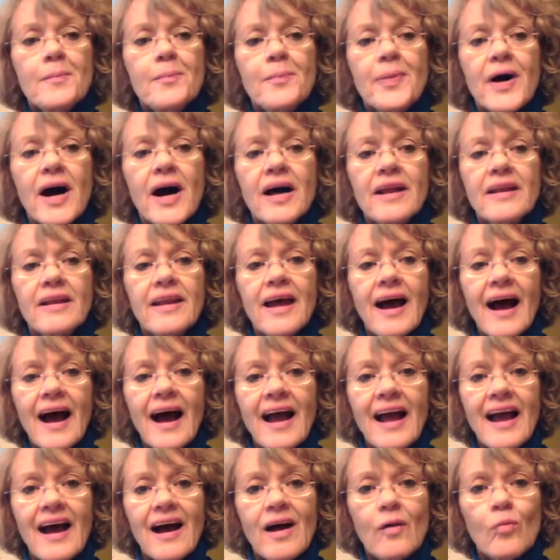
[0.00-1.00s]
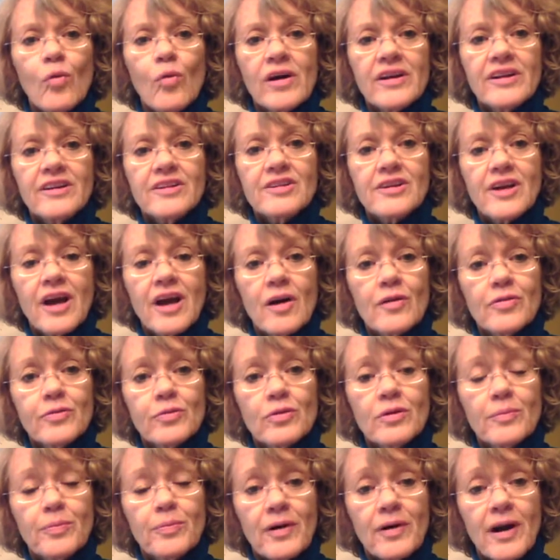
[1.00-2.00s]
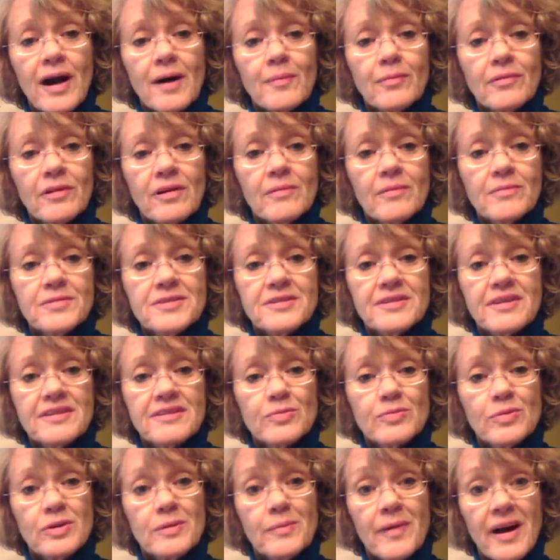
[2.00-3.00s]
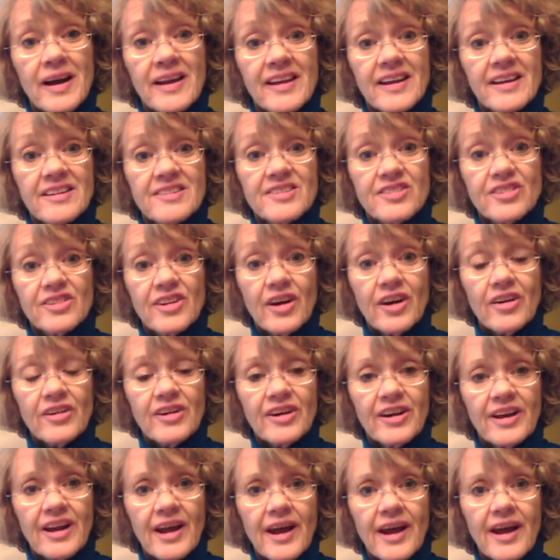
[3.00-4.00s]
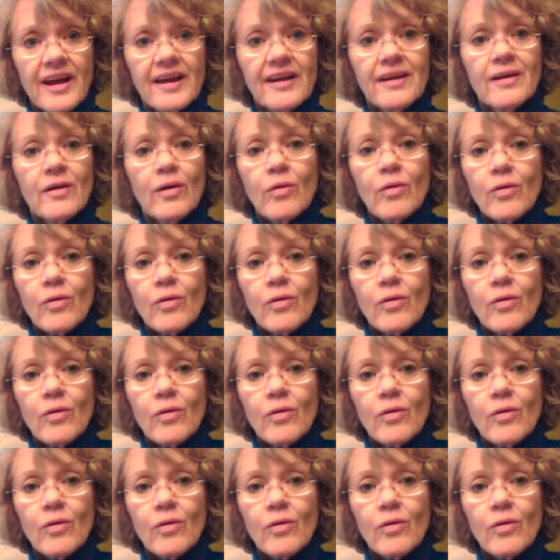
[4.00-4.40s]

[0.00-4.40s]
But I wanted to go through a problem since we might get snow today,